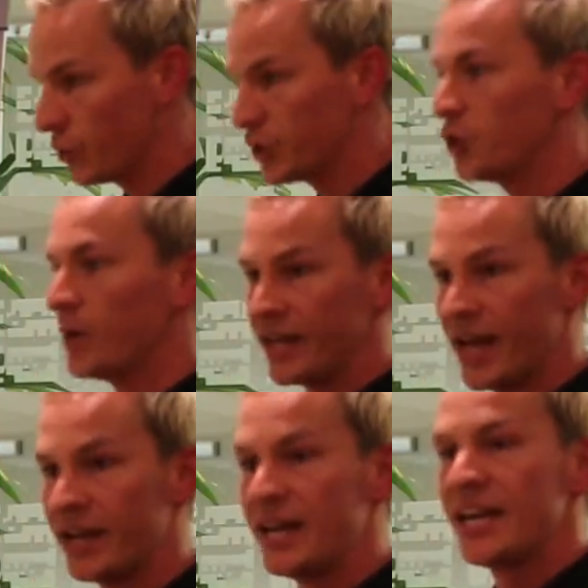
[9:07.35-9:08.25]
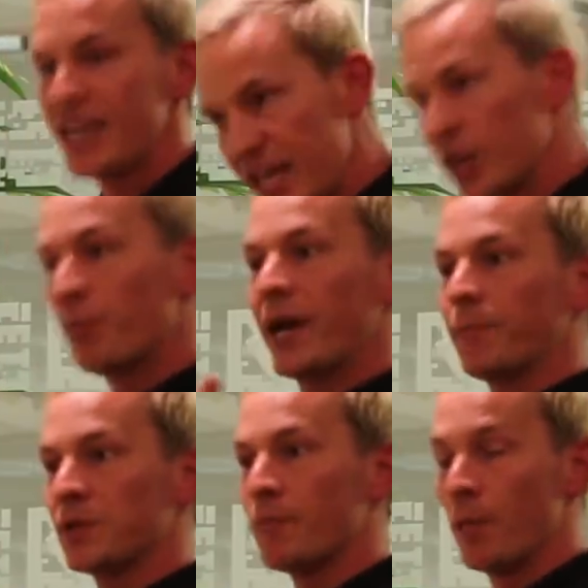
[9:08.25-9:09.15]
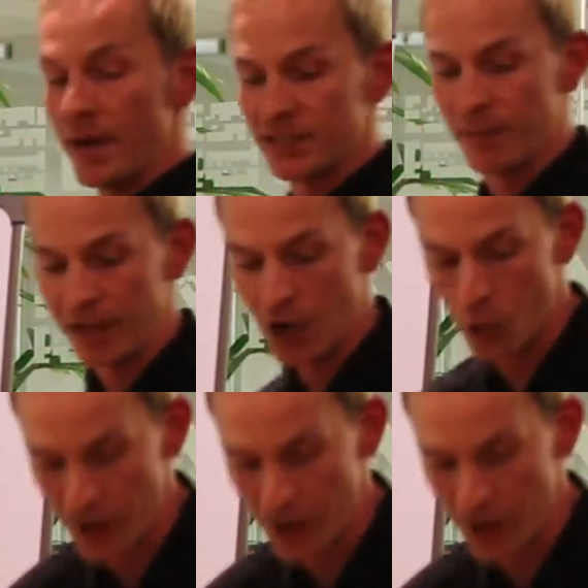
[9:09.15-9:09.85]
you were doing it, it'll pick up some momentum and go